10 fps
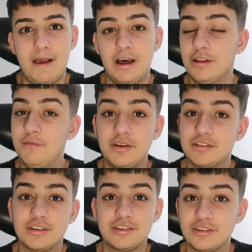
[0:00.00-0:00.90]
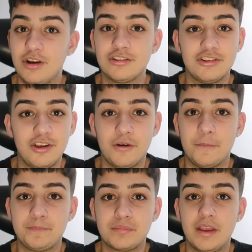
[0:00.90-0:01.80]
i don't think it's going to start
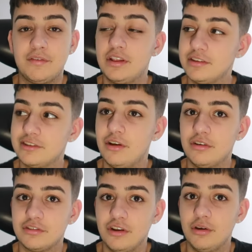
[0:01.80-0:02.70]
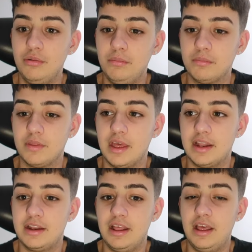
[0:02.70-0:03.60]
slow if it does start slow,
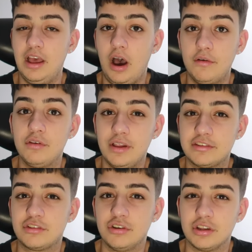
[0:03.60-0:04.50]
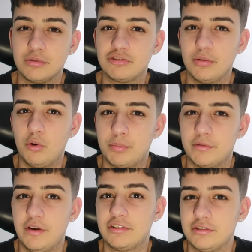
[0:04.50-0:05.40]
then I feel like that's good. It will show more
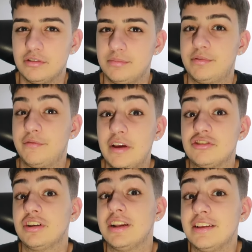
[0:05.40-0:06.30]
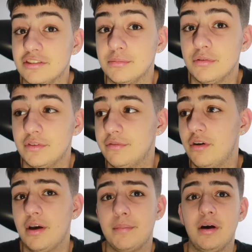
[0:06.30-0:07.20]
profession professionalism of the
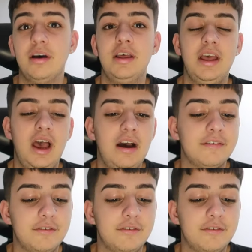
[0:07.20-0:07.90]
fight. But I